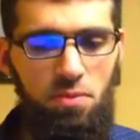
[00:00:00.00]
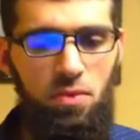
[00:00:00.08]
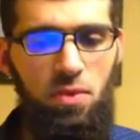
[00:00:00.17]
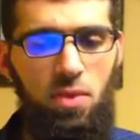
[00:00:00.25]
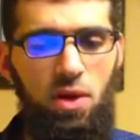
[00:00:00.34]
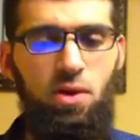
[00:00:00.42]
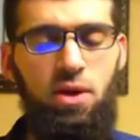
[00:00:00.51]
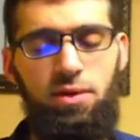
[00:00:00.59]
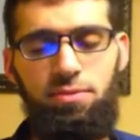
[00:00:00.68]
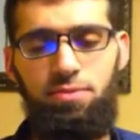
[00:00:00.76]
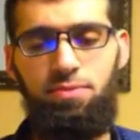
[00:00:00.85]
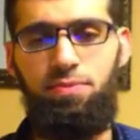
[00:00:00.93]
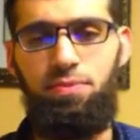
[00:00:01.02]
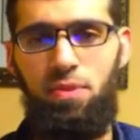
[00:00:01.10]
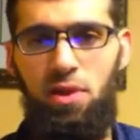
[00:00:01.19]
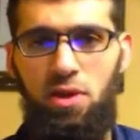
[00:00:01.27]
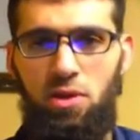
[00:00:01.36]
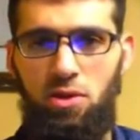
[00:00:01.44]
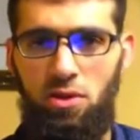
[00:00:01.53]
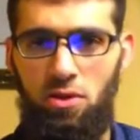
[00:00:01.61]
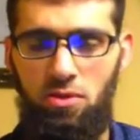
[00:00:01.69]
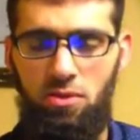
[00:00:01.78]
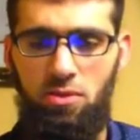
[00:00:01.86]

All right. So,